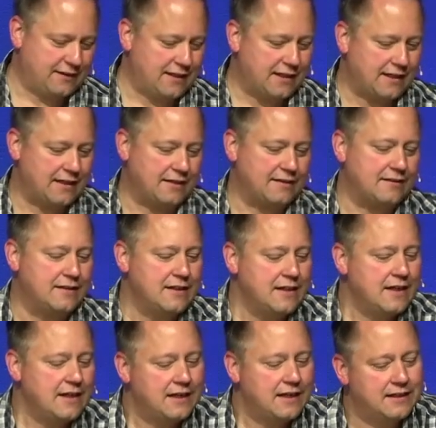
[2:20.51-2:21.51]
and
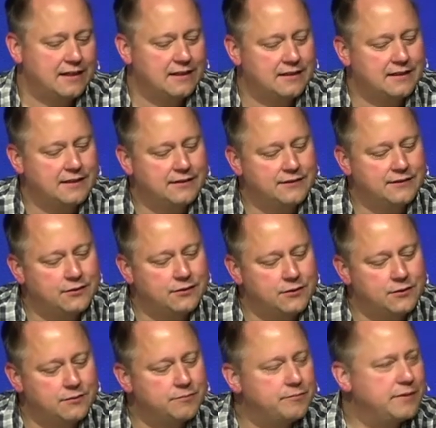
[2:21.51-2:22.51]
uh, and
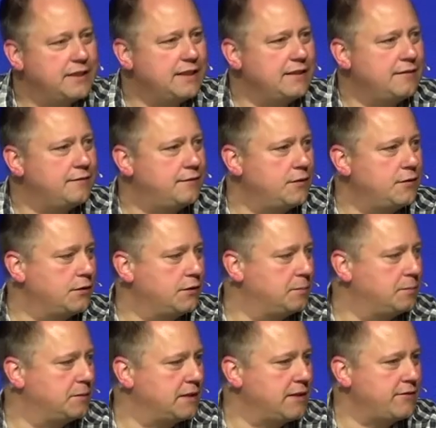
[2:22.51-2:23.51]
so many folks
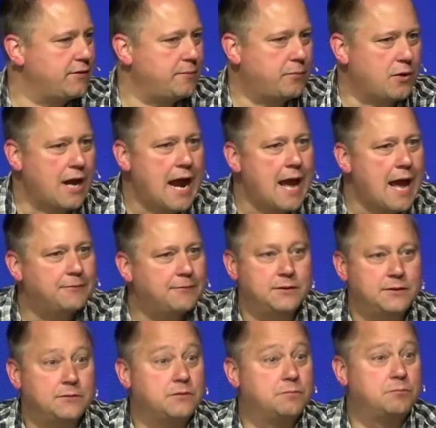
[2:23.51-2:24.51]
believe that perhaps he
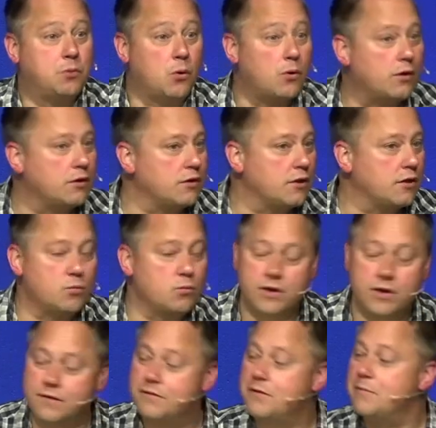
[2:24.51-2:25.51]
was born on
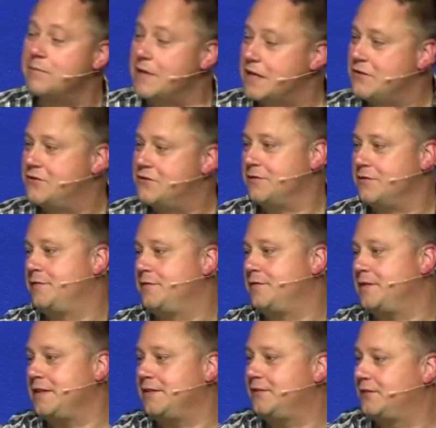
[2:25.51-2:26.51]
one of the major
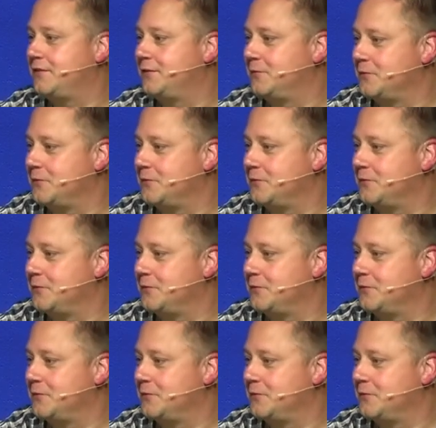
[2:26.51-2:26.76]
feasts.